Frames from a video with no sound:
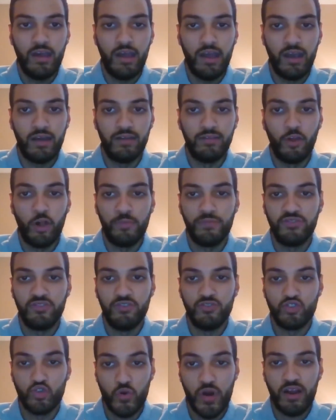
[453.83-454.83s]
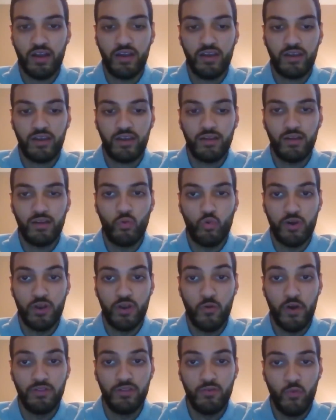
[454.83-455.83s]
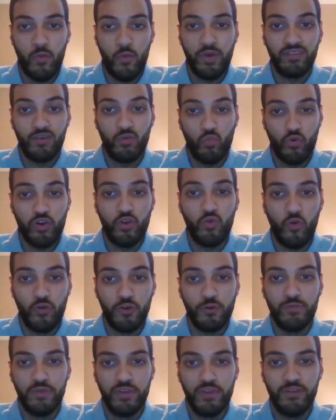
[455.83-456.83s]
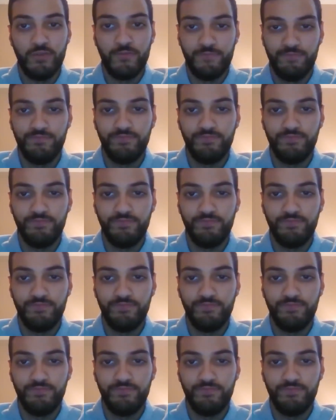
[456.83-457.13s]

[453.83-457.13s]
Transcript: and it helps you track where you are at the moment and where you want to be.